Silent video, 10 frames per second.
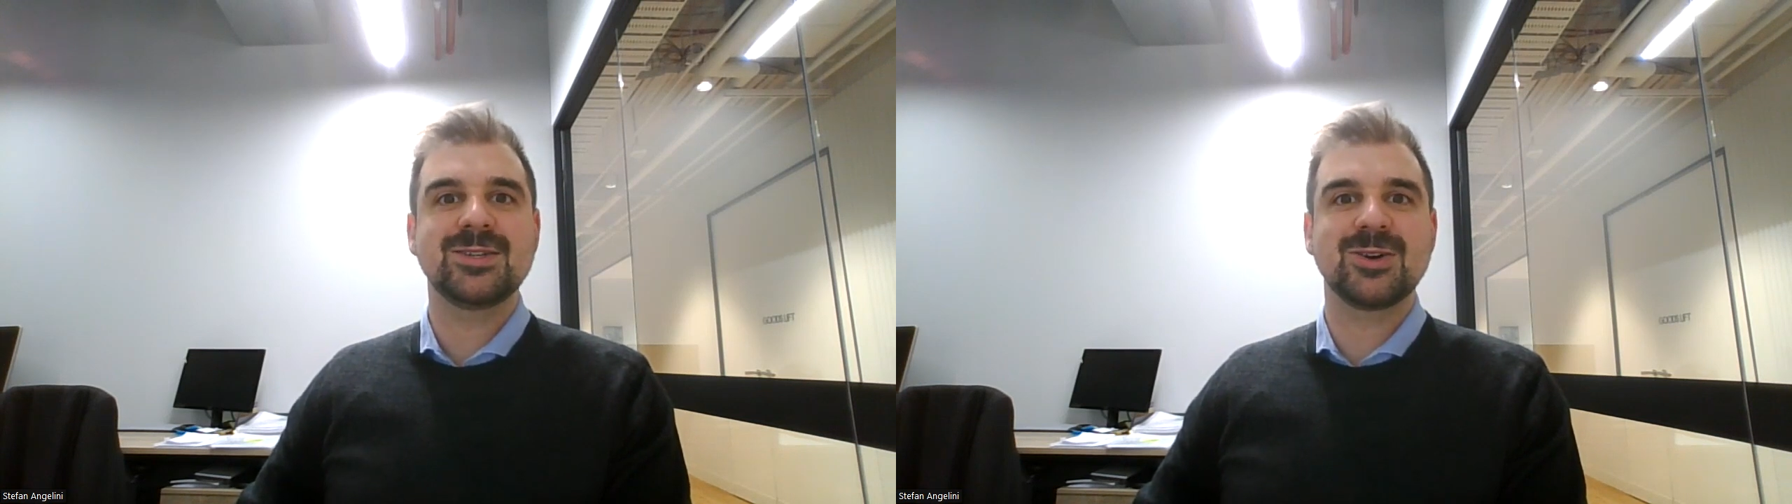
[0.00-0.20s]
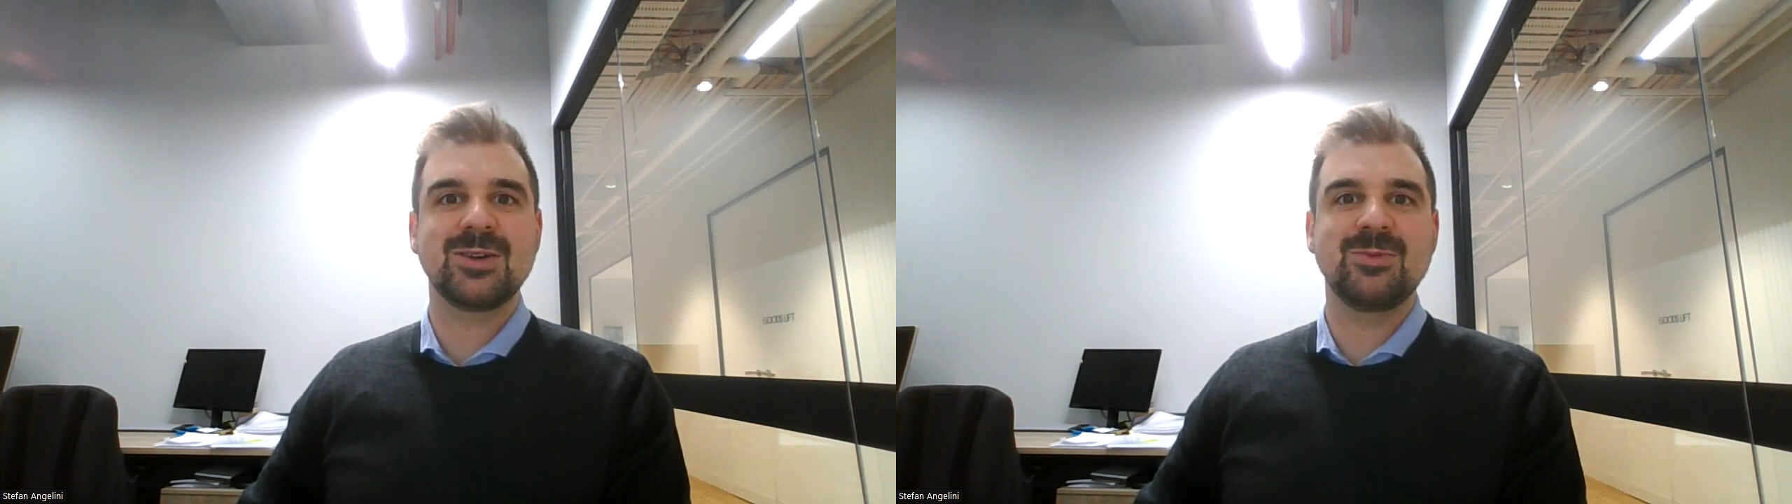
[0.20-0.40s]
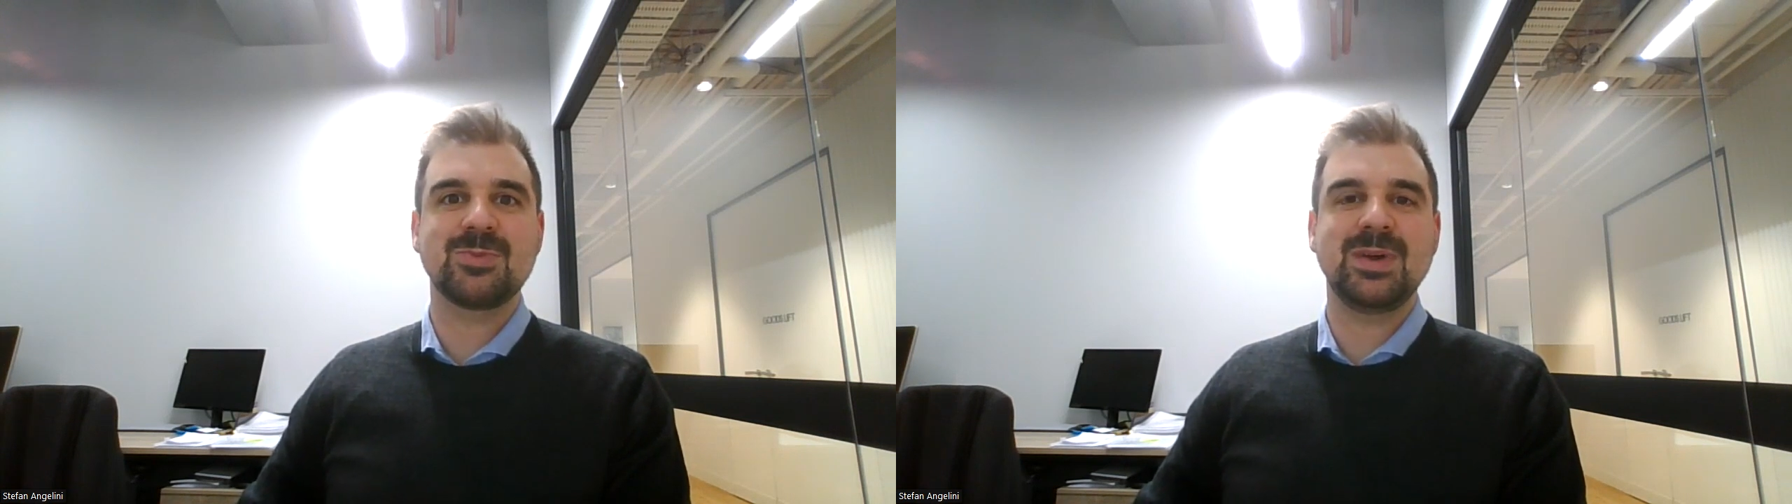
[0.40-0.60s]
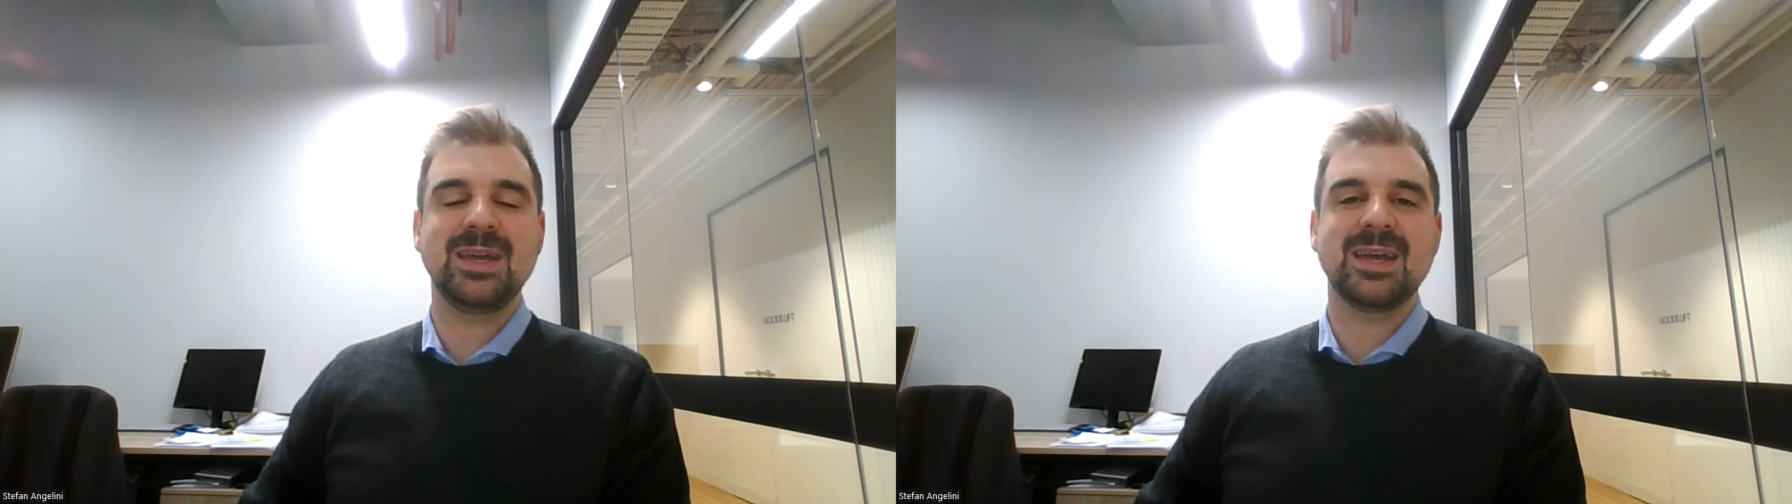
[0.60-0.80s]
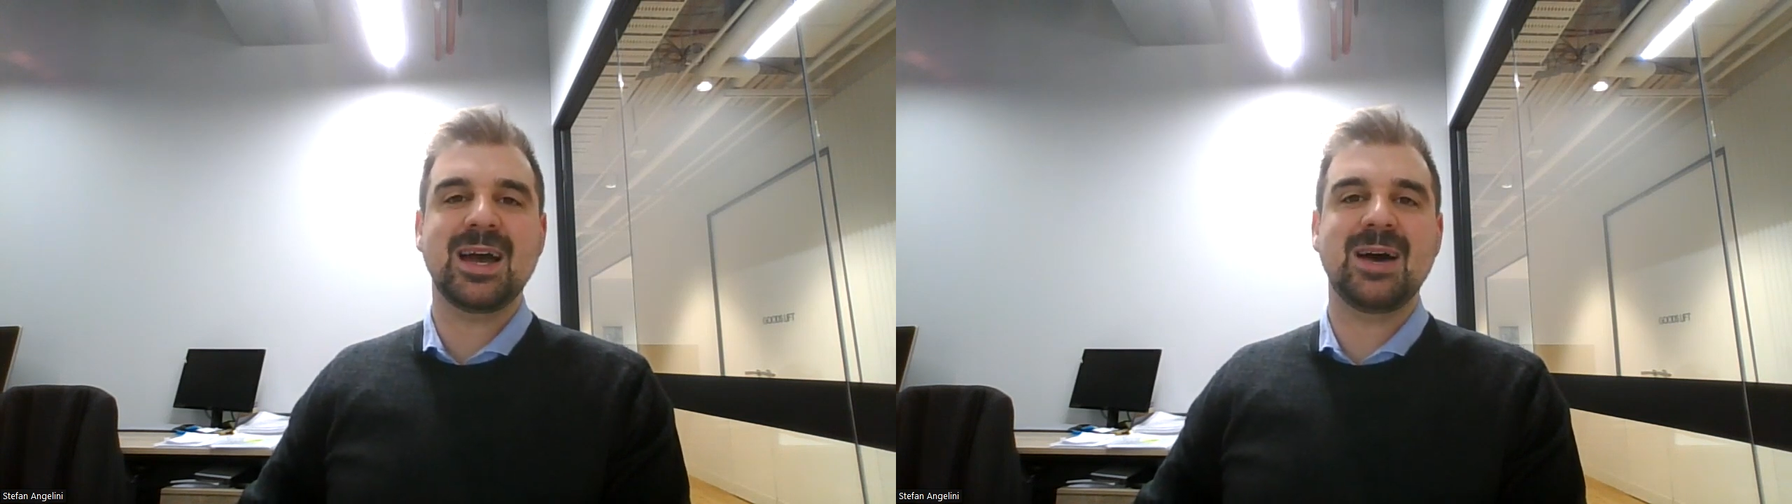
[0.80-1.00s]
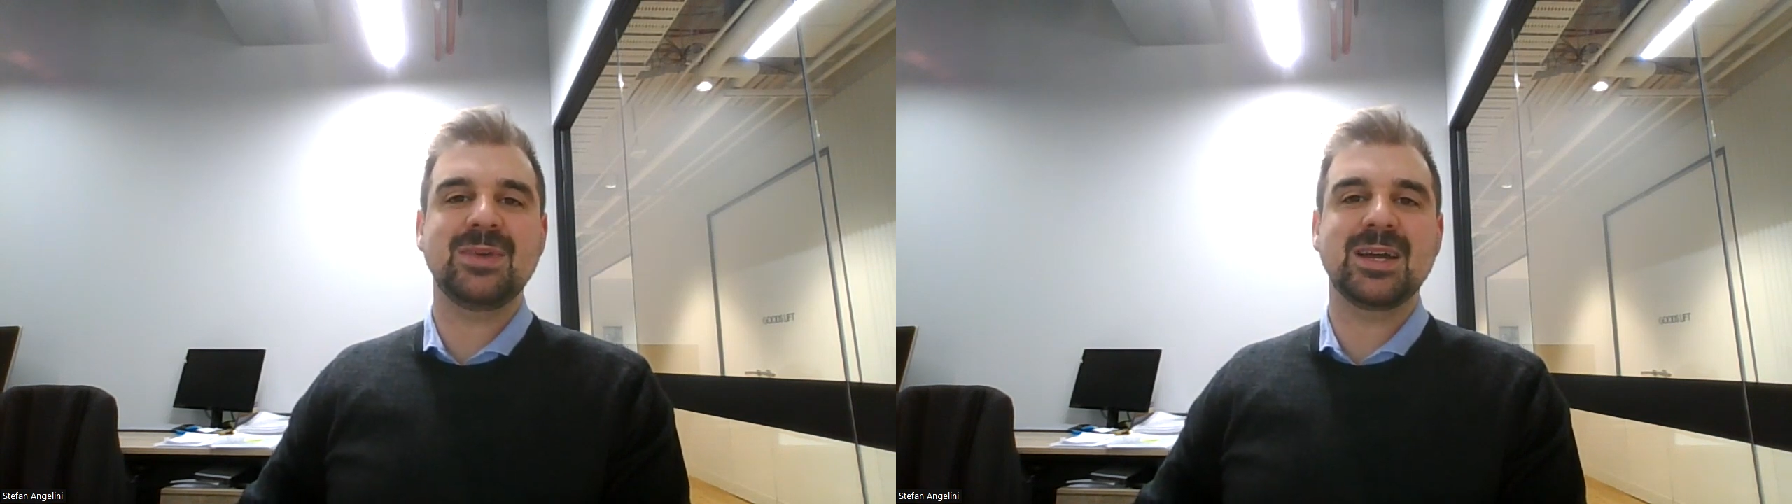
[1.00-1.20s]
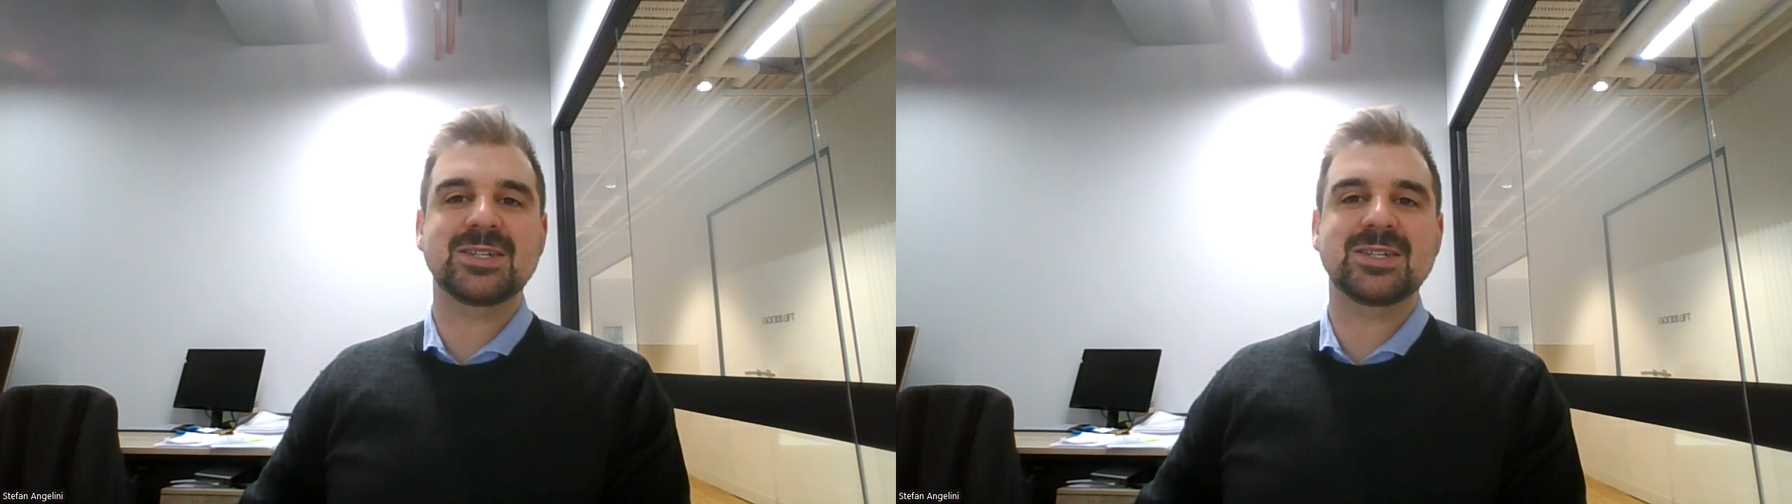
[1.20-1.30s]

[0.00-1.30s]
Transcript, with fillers: Join in with me. Um, now,